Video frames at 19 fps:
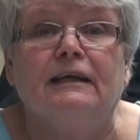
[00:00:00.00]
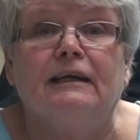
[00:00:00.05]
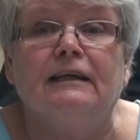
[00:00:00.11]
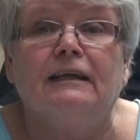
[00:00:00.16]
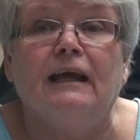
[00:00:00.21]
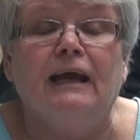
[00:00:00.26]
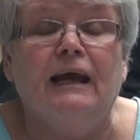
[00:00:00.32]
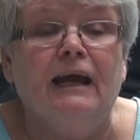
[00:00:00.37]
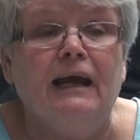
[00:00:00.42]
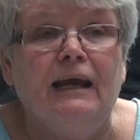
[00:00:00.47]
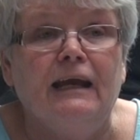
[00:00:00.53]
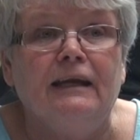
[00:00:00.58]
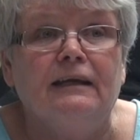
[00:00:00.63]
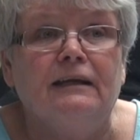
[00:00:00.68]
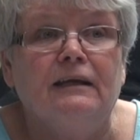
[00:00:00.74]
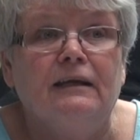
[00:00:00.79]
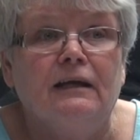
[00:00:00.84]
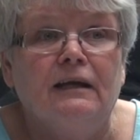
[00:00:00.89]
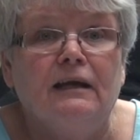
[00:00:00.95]
And hey,
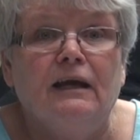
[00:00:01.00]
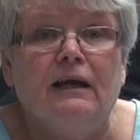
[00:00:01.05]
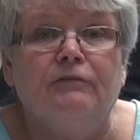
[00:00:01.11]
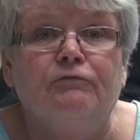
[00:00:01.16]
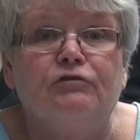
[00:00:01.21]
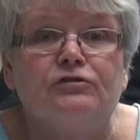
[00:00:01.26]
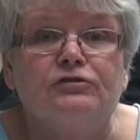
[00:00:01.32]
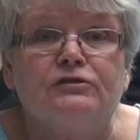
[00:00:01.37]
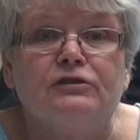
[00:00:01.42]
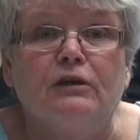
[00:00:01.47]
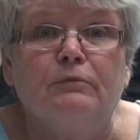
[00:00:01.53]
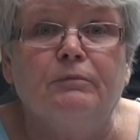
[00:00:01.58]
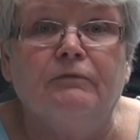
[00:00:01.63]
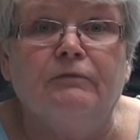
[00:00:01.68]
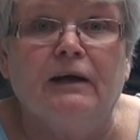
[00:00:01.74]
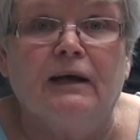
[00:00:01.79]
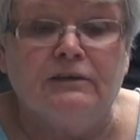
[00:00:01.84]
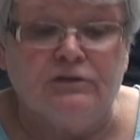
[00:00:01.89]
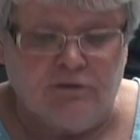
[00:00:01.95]
if your
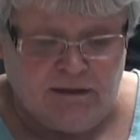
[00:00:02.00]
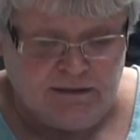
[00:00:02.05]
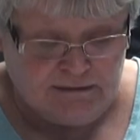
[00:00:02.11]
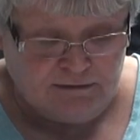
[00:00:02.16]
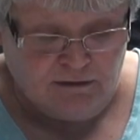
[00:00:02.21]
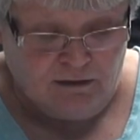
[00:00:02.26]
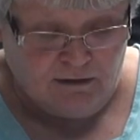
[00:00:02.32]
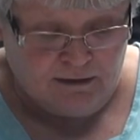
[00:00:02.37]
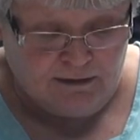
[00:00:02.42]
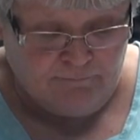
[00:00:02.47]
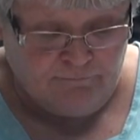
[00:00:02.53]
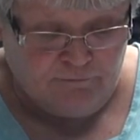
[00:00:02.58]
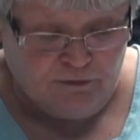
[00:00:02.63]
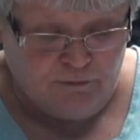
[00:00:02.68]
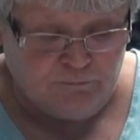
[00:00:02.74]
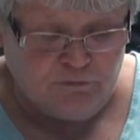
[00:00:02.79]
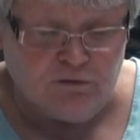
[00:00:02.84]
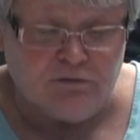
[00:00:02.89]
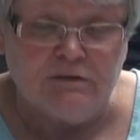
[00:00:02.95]
supervisor has not
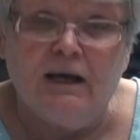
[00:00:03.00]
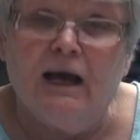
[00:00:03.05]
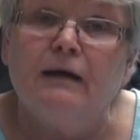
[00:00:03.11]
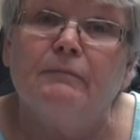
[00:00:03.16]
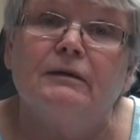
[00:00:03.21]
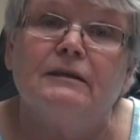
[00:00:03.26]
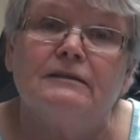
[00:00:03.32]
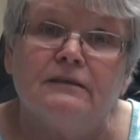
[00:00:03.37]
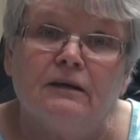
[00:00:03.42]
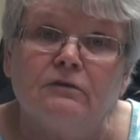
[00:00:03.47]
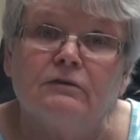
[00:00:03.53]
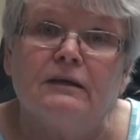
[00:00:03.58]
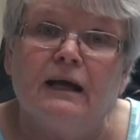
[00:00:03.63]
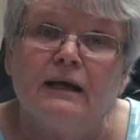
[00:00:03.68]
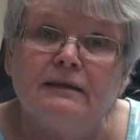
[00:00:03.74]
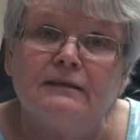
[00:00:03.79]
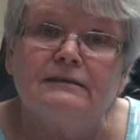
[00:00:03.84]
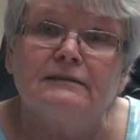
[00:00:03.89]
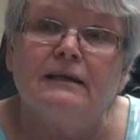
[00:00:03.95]
confirmed your time, it's
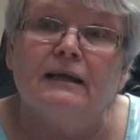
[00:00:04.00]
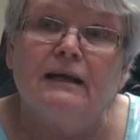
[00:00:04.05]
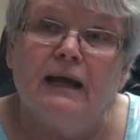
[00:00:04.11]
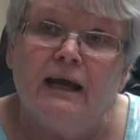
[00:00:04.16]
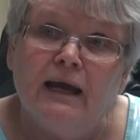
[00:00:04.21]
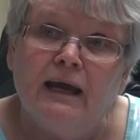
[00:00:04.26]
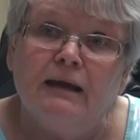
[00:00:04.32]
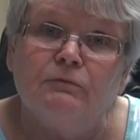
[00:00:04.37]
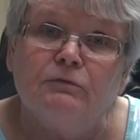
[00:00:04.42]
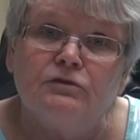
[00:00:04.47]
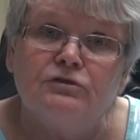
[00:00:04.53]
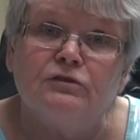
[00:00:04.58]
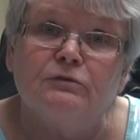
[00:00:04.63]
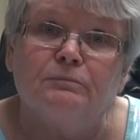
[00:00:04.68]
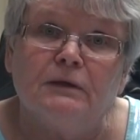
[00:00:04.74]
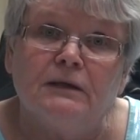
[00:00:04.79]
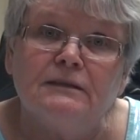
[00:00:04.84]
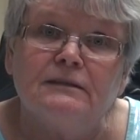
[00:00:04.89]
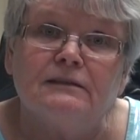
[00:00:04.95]
okay to say, hey, would you
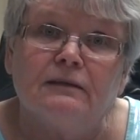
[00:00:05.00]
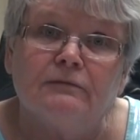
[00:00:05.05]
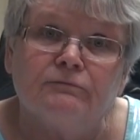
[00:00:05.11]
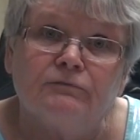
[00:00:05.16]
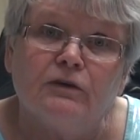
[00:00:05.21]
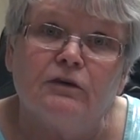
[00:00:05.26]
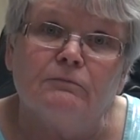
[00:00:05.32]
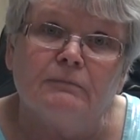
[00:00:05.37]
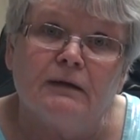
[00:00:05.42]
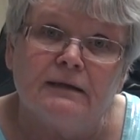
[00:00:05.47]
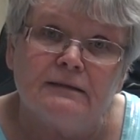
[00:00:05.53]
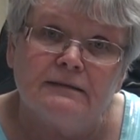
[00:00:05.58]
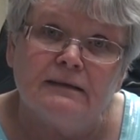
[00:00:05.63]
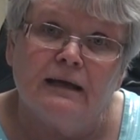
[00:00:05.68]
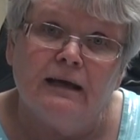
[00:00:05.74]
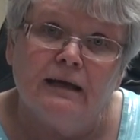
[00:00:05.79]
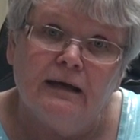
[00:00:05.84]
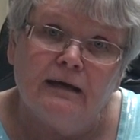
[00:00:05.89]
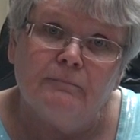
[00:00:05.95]
please confirm my
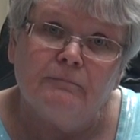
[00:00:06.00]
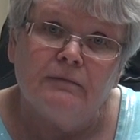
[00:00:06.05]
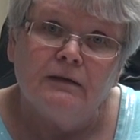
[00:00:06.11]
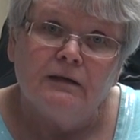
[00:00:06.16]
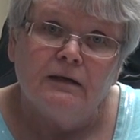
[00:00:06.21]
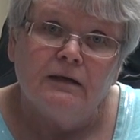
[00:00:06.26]
time?